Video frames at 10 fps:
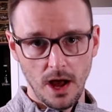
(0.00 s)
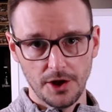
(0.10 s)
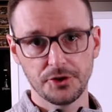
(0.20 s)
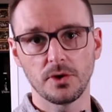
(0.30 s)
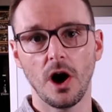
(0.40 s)

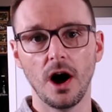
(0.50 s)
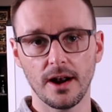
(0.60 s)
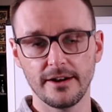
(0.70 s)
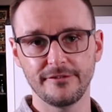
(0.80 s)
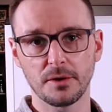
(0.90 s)
I'll do an
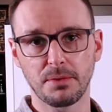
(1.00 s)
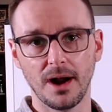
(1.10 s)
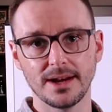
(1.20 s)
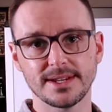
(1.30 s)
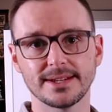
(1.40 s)
audit of your
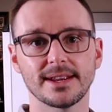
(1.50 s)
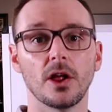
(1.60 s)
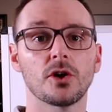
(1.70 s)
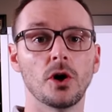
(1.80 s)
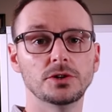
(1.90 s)
process and
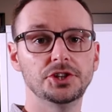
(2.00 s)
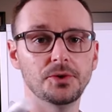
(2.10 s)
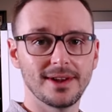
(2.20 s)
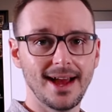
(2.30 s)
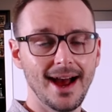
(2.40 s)
I'll coach you
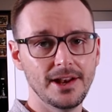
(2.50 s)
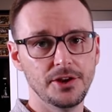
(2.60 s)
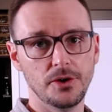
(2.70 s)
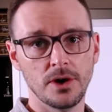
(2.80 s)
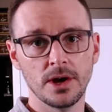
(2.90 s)
and guide
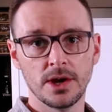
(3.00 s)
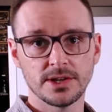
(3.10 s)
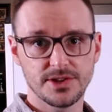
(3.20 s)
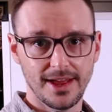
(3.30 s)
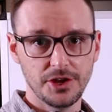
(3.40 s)
you
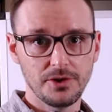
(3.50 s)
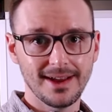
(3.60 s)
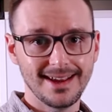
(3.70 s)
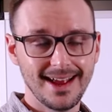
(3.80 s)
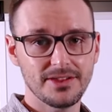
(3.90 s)
so that you
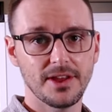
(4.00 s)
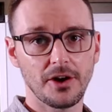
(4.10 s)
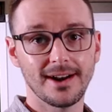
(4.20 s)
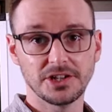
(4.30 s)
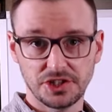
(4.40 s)
can get
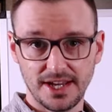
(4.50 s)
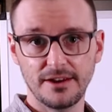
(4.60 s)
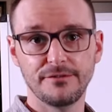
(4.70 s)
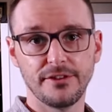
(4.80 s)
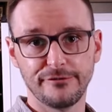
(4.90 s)
there and
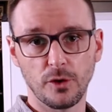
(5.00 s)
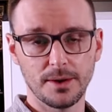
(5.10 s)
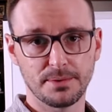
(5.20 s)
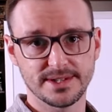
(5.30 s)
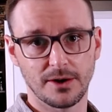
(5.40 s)
achieve the
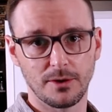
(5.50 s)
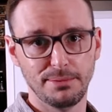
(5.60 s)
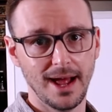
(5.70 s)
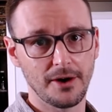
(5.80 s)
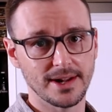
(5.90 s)
40%
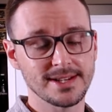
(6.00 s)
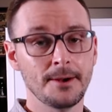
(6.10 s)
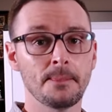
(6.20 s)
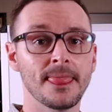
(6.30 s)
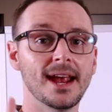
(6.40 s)
reply rates.
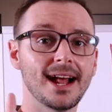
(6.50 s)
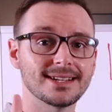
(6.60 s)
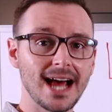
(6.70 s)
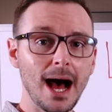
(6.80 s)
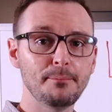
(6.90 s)
And on
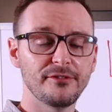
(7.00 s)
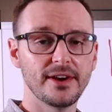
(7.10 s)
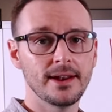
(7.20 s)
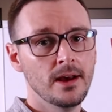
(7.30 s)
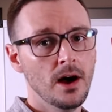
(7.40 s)
top of
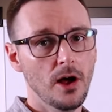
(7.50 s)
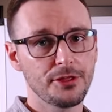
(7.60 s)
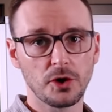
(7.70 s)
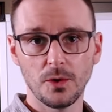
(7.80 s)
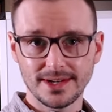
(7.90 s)
it, I'll
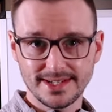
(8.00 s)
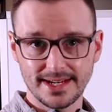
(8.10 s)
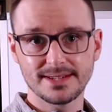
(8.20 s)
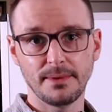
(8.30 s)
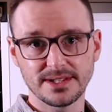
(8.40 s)
throw in
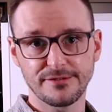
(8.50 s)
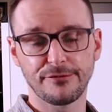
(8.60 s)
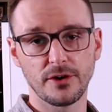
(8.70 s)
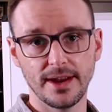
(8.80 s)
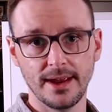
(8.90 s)
6 months
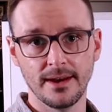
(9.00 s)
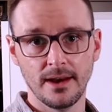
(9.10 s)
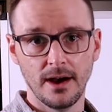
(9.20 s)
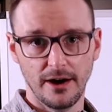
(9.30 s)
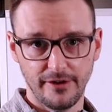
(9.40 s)
free
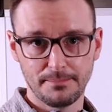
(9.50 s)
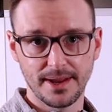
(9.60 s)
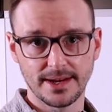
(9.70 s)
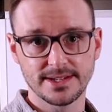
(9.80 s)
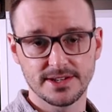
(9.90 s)
of
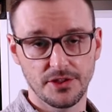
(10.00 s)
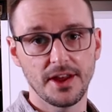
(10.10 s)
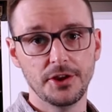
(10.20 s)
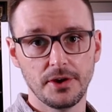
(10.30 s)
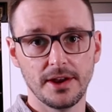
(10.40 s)
upticks so
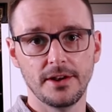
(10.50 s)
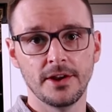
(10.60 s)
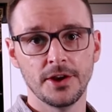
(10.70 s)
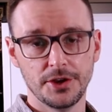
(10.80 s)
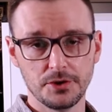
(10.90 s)
that you
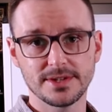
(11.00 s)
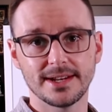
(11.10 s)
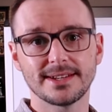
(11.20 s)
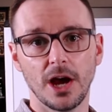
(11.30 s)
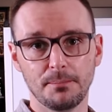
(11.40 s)
can use
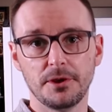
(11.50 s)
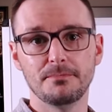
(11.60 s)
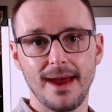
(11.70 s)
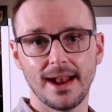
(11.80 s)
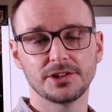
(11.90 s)
it to help you
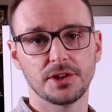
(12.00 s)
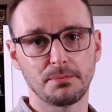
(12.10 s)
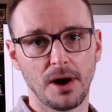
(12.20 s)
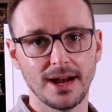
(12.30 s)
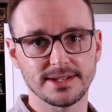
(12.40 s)
manage the
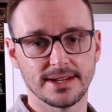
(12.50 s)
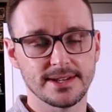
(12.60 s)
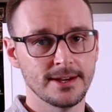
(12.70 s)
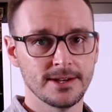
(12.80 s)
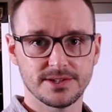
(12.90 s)

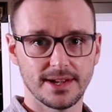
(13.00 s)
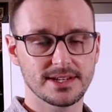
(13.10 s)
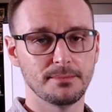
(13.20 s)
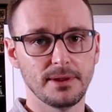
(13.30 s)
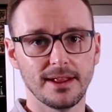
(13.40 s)
process. So that's
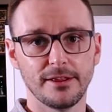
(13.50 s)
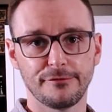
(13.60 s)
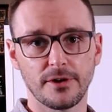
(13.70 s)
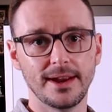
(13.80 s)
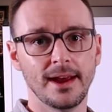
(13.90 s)
completely
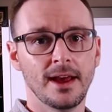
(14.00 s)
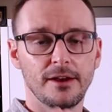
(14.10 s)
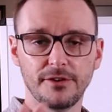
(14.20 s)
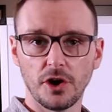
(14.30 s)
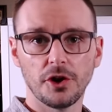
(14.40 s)
free.
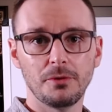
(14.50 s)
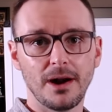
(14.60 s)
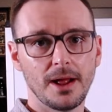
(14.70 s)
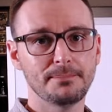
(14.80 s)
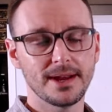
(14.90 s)
If you don't know
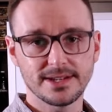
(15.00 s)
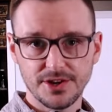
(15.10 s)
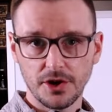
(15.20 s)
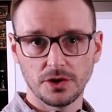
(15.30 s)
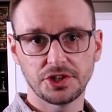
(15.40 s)
about upticks,
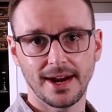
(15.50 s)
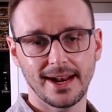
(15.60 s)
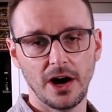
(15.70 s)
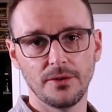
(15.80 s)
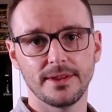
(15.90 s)
you can go check
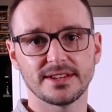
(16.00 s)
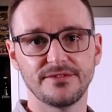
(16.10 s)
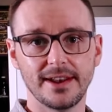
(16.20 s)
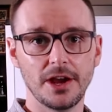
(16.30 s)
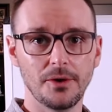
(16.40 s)
it out. This
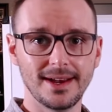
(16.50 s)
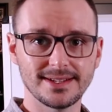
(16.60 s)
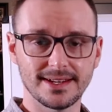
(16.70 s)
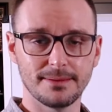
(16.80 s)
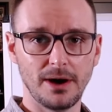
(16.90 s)
video
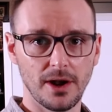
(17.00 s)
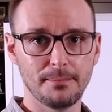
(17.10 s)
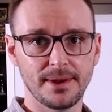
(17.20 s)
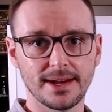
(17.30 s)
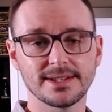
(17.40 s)
isn't about
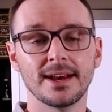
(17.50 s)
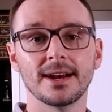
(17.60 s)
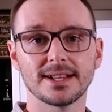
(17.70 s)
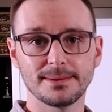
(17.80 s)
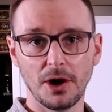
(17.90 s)
upticks,
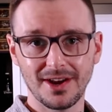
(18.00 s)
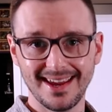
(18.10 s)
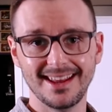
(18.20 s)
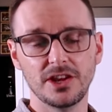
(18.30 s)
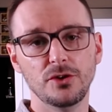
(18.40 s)
it's about
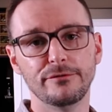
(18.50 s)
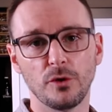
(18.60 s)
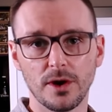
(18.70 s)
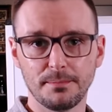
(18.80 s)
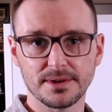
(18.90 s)
getting you
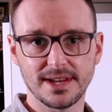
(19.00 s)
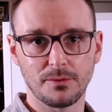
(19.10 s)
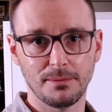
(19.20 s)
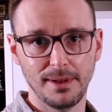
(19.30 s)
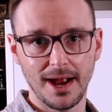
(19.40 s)

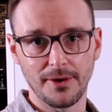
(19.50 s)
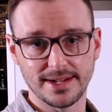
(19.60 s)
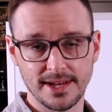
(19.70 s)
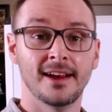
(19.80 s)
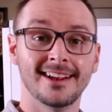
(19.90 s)
40% reply
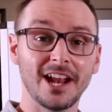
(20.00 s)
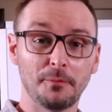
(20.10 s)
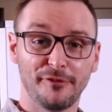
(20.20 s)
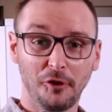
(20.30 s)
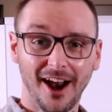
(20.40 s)
rates. Now,
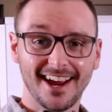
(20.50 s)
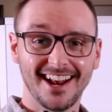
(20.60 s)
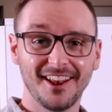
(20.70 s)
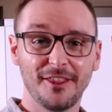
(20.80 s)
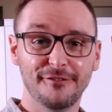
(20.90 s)
before I get
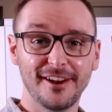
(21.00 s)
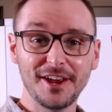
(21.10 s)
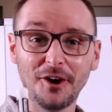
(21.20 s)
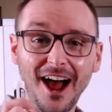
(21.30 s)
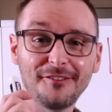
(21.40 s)
into the
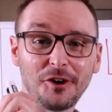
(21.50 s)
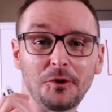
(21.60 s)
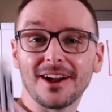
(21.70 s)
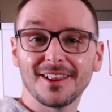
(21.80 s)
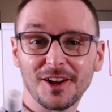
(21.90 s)
video, I have a
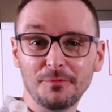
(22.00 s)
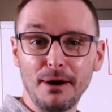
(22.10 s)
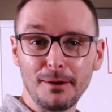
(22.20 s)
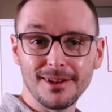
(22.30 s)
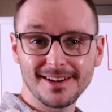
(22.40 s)
quick little
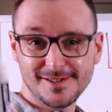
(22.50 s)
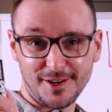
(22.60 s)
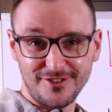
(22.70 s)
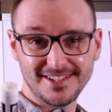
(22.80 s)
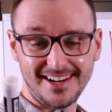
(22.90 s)
public
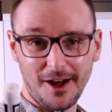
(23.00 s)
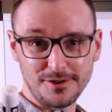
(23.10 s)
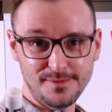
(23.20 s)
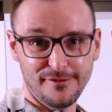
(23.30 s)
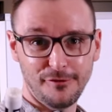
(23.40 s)
service
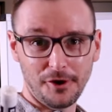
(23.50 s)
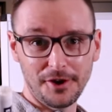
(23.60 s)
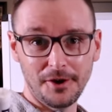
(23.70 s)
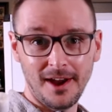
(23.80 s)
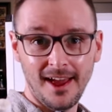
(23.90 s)
announcement for
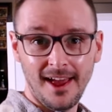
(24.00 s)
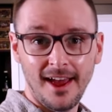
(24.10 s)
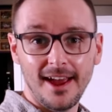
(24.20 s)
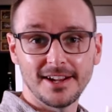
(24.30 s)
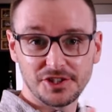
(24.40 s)
you.
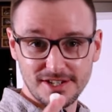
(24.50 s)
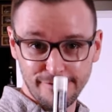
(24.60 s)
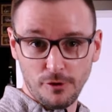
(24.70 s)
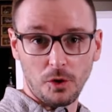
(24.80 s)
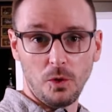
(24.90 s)
It's just a
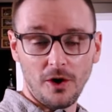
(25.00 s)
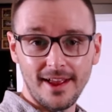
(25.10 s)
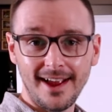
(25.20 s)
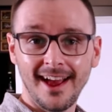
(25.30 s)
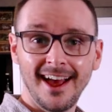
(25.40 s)

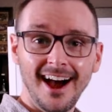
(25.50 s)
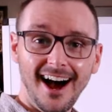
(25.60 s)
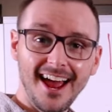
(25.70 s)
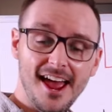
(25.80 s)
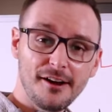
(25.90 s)
forewarning.
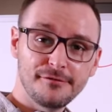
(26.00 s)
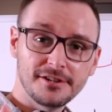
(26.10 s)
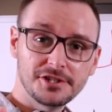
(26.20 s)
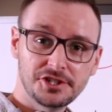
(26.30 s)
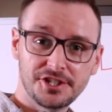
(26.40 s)
I have
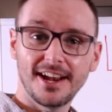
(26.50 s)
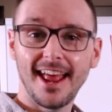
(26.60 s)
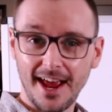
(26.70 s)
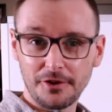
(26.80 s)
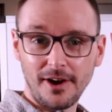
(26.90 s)
shit
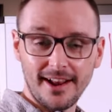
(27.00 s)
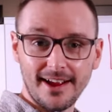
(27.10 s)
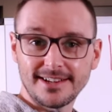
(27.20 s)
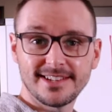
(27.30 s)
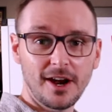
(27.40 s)

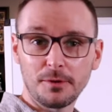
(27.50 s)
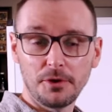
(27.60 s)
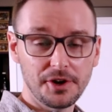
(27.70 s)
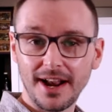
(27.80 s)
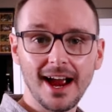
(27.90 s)
handwriting. It's
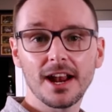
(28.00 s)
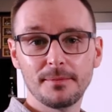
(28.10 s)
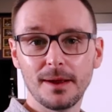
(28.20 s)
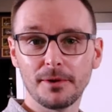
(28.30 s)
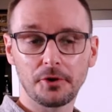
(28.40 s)
terrible. You're not going to
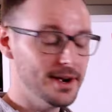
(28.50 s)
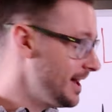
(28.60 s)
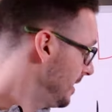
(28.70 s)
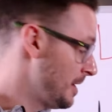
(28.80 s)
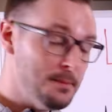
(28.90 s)
be able to read
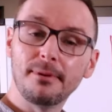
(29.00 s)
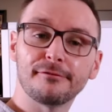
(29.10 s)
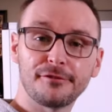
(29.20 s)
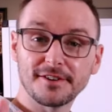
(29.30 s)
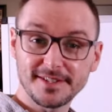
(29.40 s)
it,
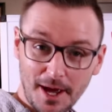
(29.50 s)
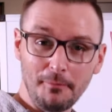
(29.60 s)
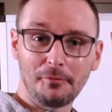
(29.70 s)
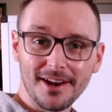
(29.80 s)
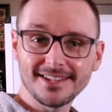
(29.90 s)
but for
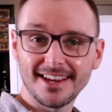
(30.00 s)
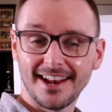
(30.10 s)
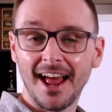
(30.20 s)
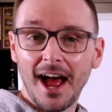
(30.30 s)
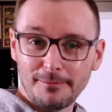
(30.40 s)
some
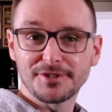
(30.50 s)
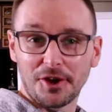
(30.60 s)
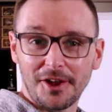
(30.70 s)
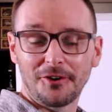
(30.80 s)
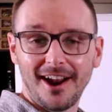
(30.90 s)
reason, I'm still
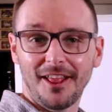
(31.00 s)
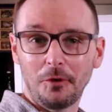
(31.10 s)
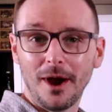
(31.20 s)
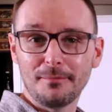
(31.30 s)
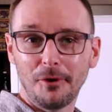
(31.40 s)
going to write on the
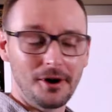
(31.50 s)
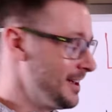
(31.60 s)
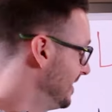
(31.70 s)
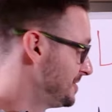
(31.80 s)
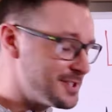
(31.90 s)
whiteboard,
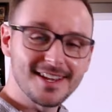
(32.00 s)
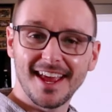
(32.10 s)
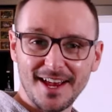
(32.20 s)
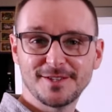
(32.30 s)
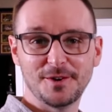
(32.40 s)
just in
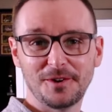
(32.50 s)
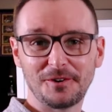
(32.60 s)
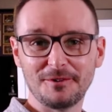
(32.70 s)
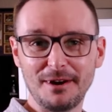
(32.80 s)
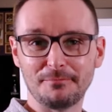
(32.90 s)
case you want
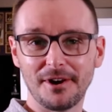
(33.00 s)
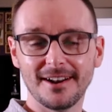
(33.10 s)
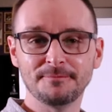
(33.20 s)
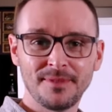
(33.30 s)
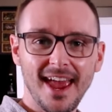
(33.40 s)
to remember
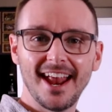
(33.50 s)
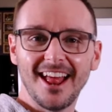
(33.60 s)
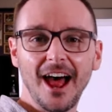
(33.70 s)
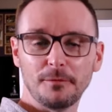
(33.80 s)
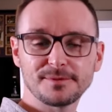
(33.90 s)
it, and
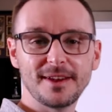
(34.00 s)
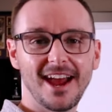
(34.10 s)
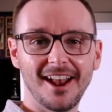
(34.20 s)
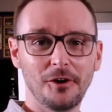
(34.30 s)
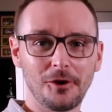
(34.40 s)
it helps me
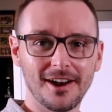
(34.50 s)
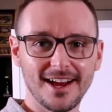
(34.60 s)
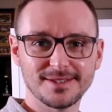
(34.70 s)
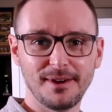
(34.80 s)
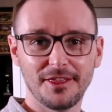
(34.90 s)
kind of
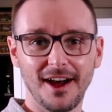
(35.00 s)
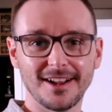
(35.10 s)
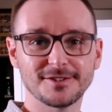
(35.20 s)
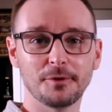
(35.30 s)
organize my thoughts.